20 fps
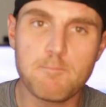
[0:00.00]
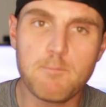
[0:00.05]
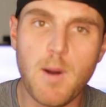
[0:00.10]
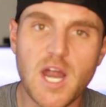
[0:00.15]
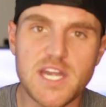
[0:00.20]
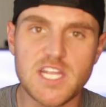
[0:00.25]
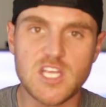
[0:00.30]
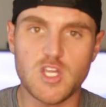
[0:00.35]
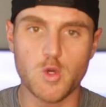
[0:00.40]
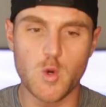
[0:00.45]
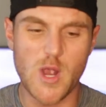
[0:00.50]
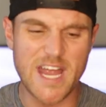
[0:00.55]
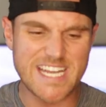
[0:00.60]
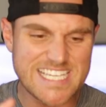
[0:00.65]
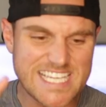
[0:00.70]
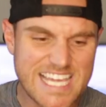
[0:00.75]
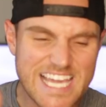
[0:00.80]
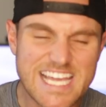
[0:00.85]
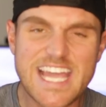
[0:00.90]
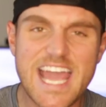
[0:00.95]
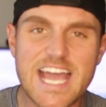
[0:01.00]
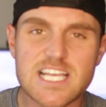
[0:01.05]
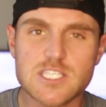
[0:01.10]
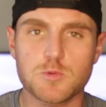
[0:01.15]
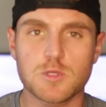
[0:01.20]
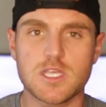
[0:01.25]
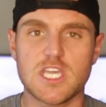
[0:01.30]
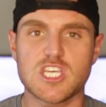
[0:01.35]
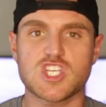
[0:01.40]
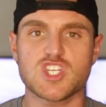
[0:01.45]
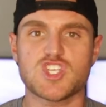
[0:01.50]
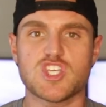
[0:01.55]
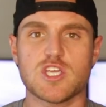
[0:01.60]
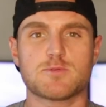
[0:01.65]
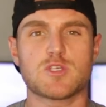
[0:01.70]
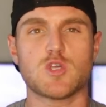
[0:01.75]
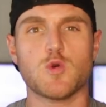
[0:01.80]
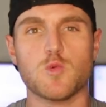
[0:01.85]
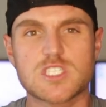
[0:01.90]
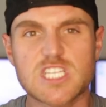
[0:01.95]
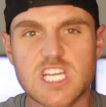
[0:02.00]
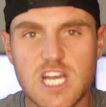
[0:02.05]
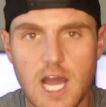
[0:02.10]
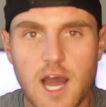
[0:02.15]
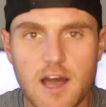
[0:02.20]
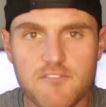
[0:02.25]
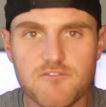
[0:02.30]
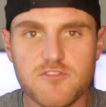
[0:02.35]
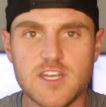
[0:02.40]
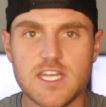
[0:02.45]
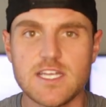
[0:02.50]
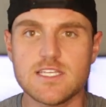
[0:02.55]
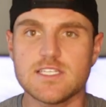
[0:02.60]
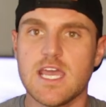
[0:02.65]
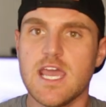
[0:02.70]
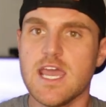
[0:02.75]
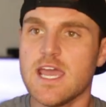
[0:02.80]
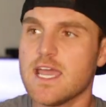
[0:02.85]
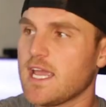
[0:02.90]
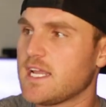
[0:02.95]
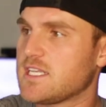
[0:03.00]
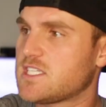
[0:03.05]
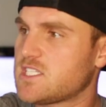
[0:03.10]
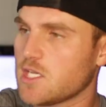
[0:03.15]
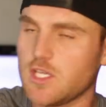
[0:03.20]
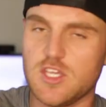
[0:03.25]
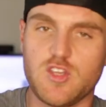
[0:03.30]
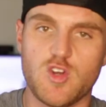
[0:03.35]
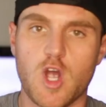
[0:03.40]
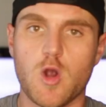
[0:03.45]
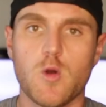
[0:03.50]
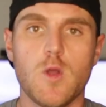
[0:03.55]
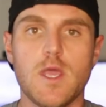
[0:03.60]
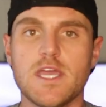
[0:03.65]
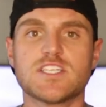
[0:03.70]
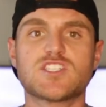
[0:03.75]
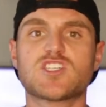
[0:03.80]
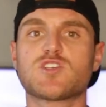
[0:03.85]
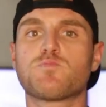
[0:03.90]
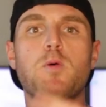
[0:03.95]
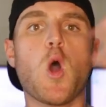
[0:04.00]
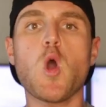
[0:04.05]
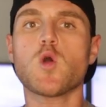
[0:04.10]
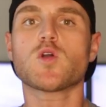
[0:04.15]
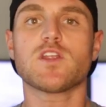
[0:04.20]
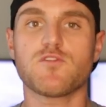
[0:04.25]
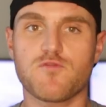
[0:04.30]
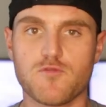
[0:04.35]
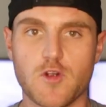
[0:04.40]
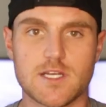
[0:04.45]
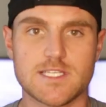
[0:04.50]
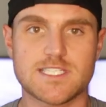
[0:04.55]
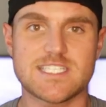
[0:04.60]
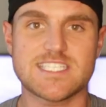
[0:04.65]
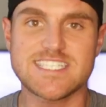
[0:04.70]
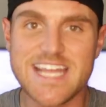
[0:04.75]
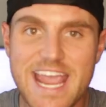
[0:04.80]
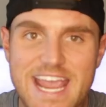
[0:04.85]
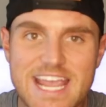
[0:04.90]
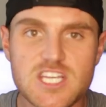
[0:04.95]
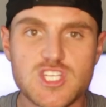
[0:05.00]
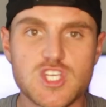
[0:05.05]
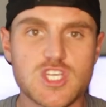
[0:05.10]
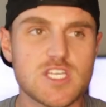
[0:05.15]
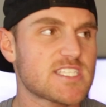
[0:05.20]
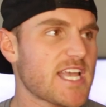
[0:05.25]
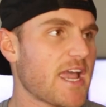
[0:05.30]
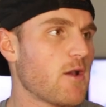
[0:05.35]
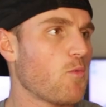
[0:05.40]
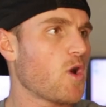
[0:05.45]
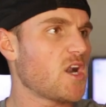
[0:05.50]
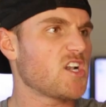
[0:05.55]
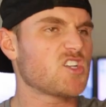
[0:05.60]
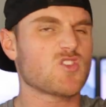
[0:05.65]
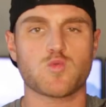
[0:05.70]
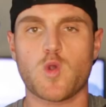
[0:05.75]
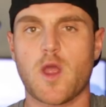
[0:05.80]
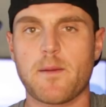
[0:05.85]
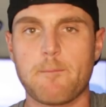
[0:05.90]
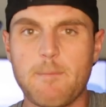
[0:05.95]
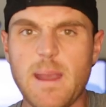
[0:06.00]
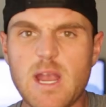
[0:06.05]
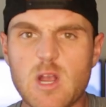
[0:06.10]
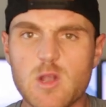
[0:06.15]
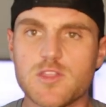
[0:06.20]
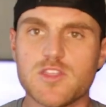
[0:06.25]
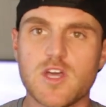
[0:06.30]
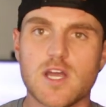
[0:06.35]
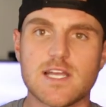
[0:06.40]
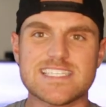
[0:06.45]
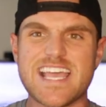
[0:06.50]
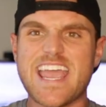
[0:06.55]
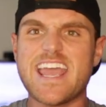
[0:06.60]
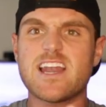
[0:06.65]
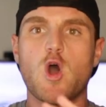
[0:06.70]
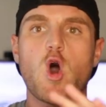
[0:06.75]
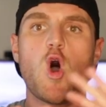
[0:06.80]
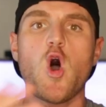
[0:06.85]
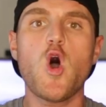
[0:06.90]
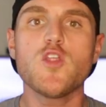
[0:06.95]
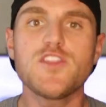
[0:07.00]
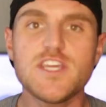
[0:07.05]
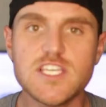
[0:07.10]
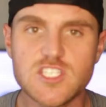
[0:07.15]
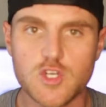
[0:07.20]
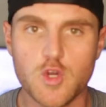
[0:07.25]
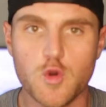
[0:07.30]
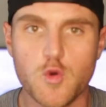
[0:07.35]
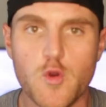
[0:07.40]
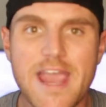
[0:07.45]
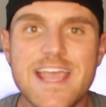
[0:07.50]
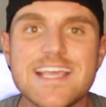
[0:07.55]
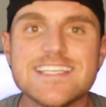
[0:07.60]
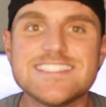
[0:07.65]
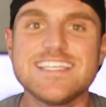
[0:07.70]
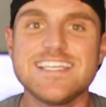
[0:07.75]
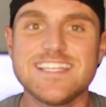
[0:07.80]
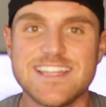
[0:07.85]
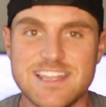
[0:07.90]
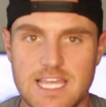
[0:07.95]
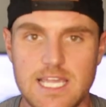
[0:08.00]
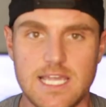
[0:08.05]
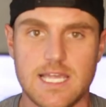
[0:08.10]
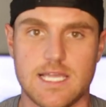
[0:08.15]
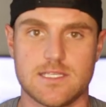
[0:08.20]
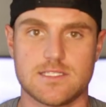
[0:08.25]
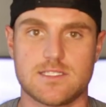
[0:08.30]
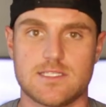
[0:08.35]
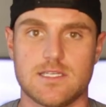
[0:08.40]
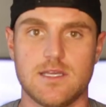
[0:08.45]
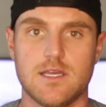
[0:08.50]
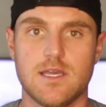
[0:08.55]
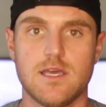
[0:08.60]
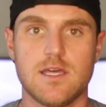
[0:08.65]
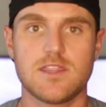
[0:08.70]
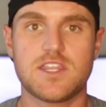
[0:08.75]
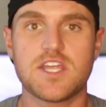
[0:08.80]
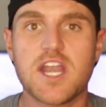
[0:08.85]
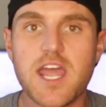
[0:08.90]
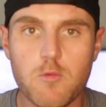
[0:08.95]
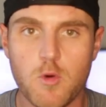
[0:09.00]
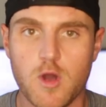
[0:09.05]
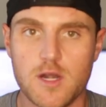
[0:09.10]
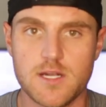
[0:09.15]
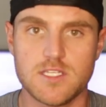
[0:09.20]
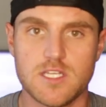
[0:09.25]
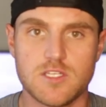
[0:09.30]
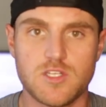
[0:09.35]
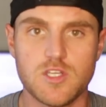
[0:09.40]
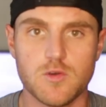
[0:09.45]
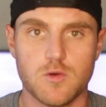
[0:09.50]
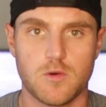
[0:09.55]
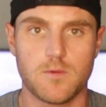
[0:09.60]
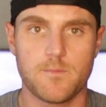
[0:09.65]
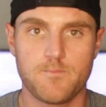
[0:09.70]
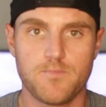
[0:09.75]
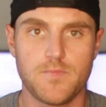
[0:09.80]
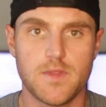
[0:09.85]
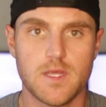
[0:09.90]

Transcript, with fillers: money, who had ass relationships, who was confident and, t you know, spoke in front of stages. I wanted to run marathons. I had all these crazy things that I wanted to do.